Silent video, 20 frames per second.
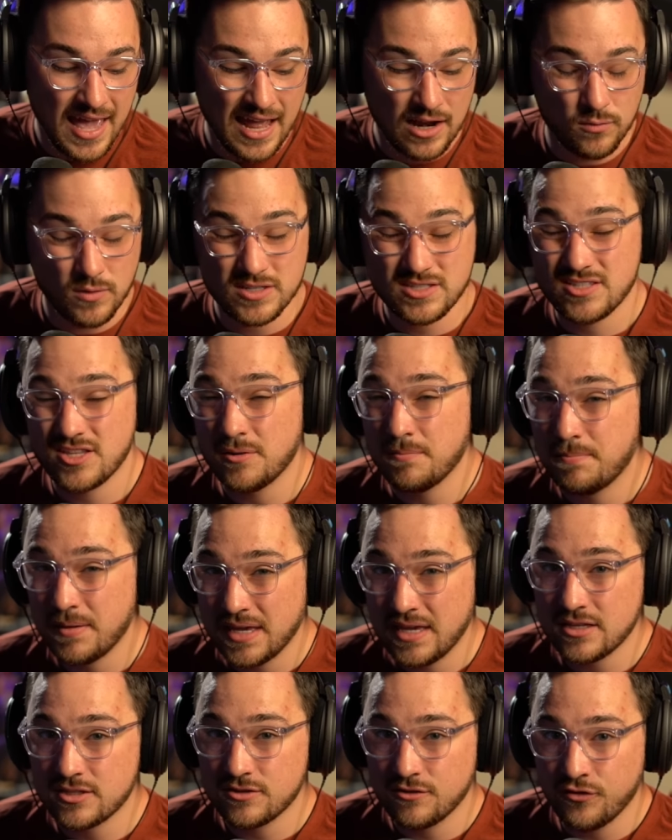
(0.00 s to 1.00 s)
And what's their
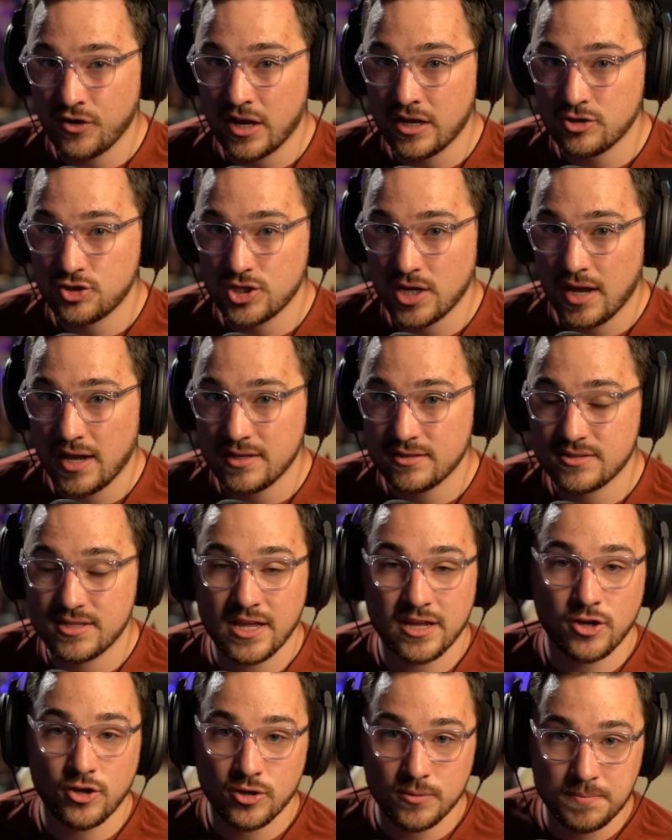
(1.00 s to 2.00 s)
biggest franchise
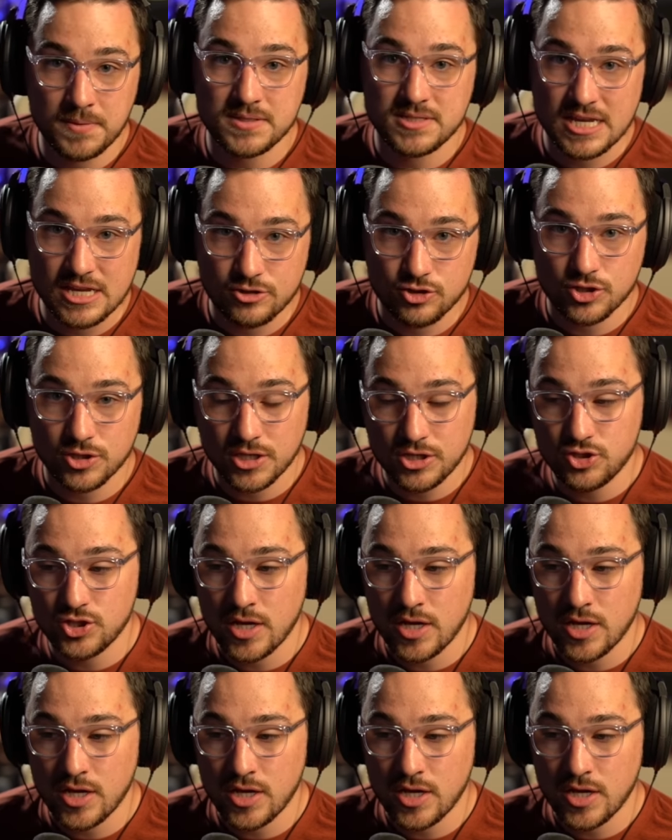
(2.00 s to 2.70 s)
that could potentially